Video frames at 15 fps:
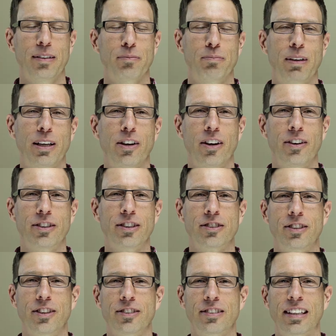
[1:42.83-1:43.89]
My daughter is
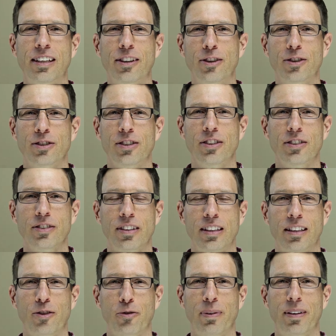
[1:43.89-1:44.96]
13 years old and
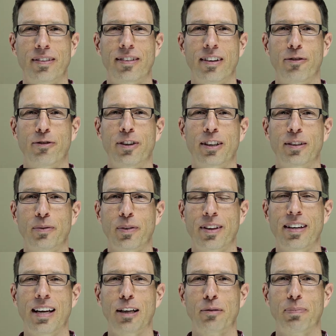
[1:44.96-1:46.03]
has been suffering with
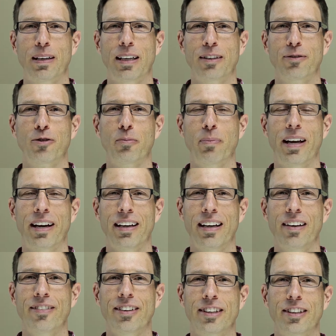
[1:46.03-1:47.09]
neck pain for about
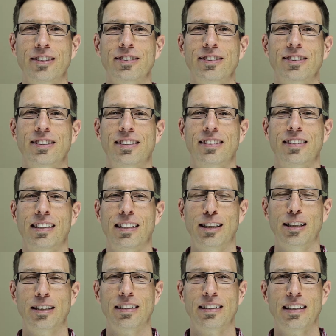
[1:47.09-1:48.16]
11 years.
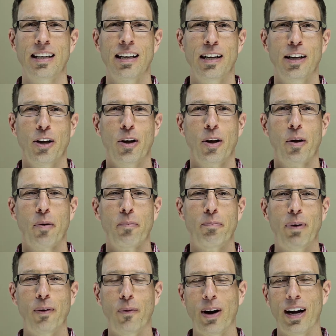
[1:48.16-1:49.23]

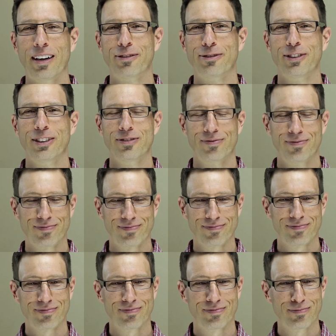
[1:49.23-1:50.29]
My wife,
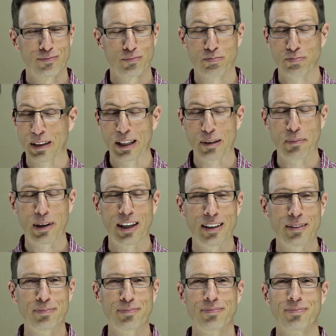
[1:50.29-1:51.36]
being a
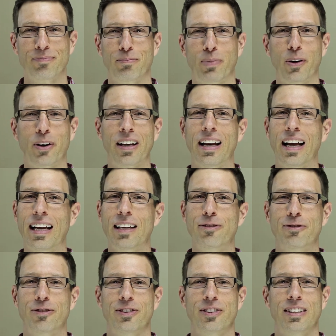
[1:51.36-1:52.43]
mom, part of
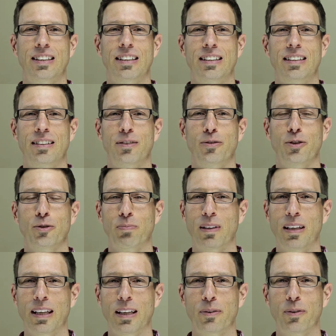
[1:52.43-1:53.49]
life, was
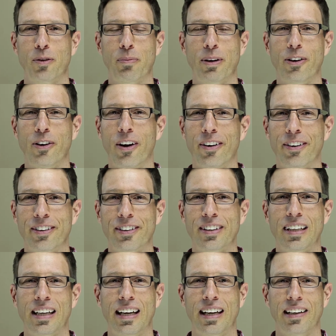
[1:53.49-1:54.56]
playing with my daughter,
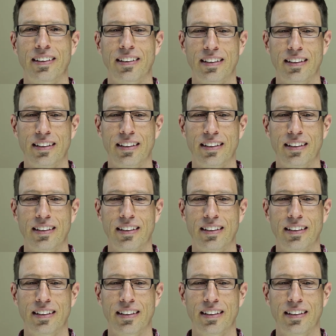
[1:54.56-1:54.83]
and